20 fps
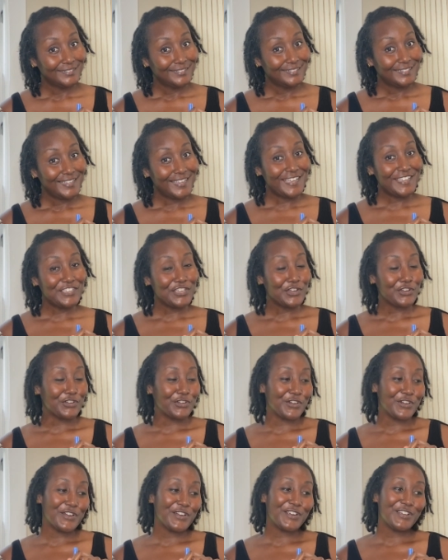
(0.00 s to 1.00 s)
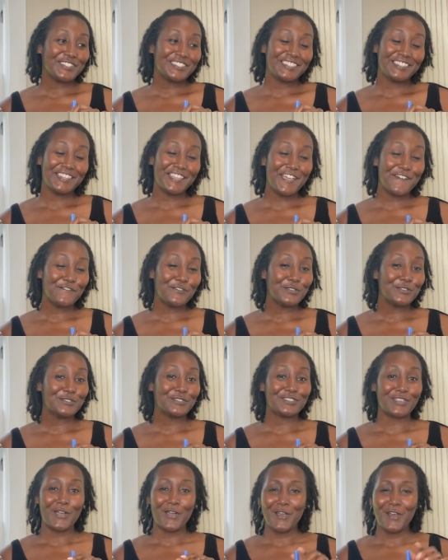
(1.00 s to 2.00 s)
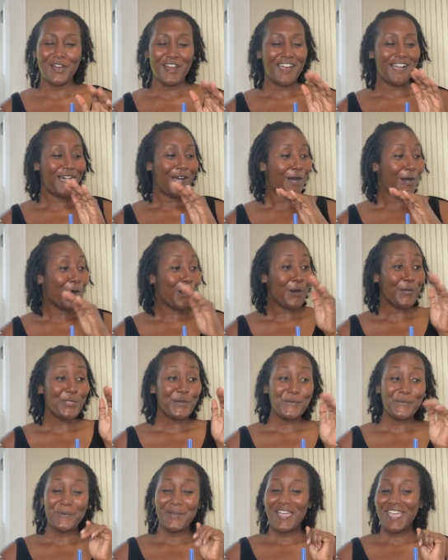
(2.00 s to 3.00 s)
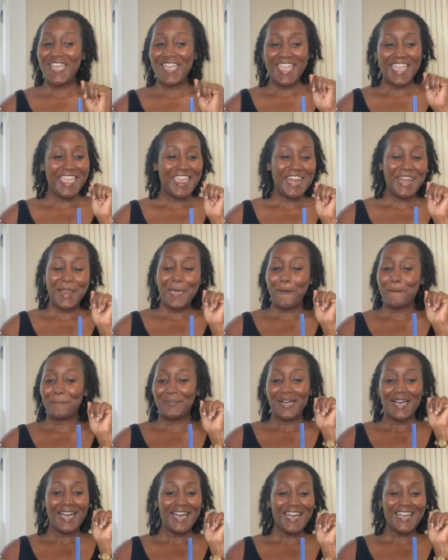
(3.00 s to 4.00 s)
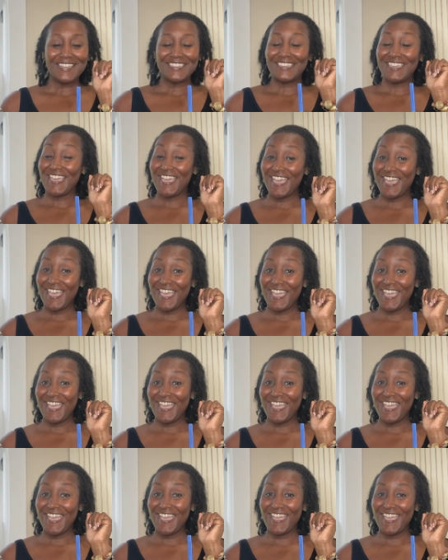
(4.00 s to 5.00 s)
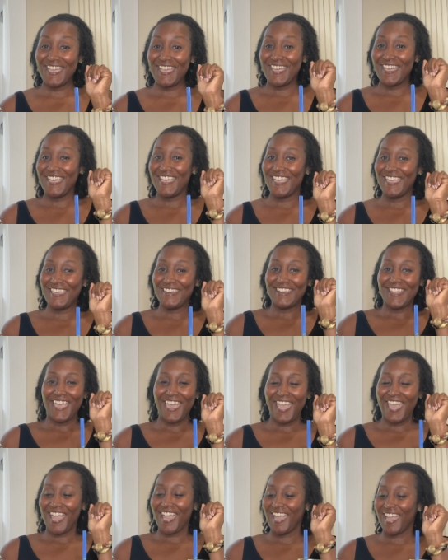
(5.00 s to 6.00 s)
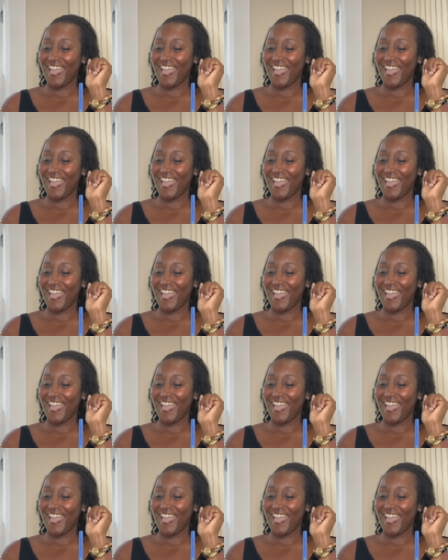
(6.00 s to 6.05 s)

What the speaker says: And your girl's levels are all the way in the pocket. And